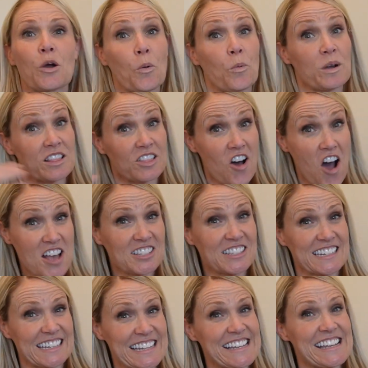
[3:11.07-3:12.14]
We lost
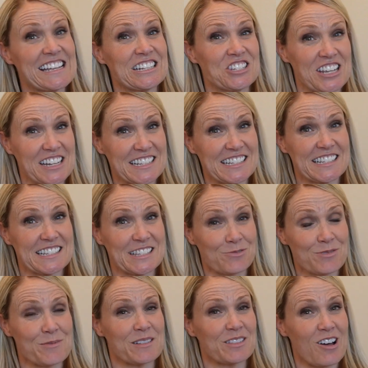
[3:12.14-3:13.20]
it in Genesis
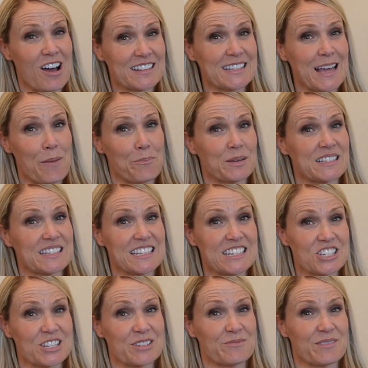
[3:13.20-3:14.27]
three. We lost that
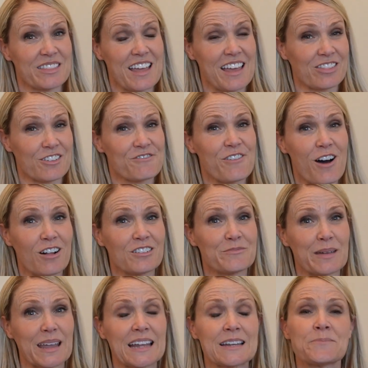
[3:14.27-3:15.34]
position with, at the fall of
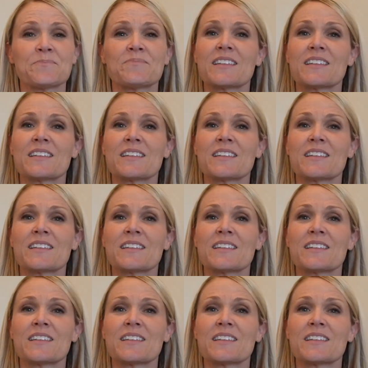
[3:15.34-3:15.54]
man.